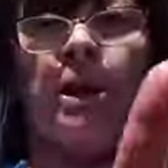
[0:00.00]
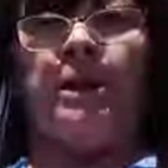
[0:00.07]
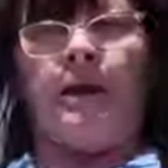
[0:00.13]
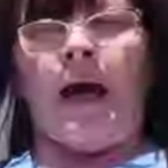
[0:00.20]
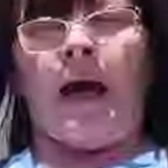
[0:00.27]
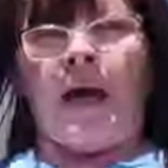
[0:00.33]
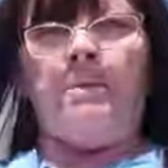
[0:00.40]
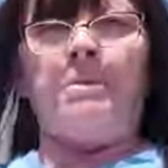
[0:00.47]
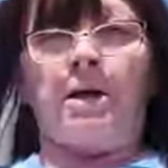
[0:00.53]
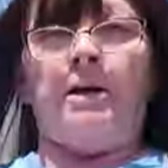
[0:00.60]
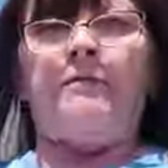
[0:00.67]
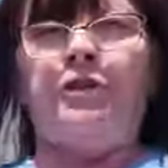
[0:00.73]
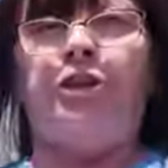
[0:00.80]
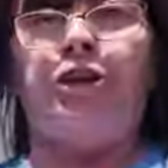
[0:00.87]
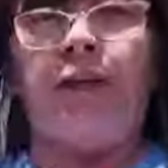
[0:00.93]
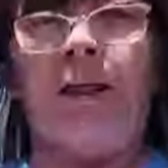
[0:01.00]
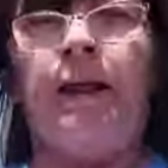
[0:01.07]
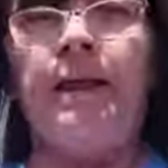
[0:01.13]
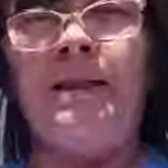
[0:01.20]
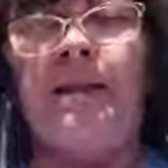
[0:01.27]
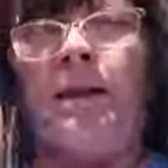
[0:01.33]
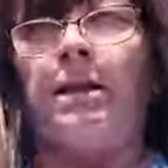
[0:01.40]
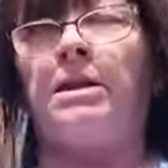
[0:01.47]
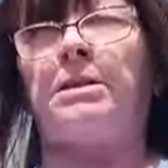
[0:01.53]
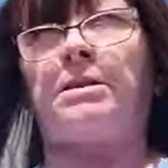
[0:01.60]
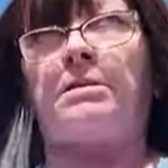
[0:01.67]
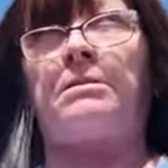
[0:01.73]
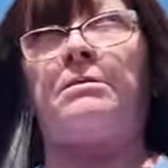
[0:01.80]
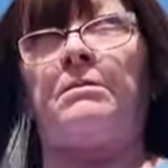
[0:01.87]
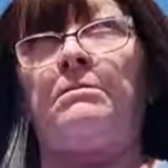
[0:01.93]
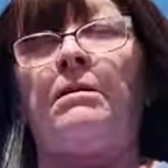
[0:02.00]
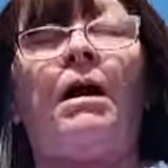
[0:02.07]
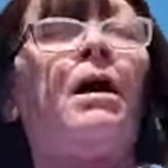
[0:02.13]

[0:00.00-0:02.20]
the name of Jesus.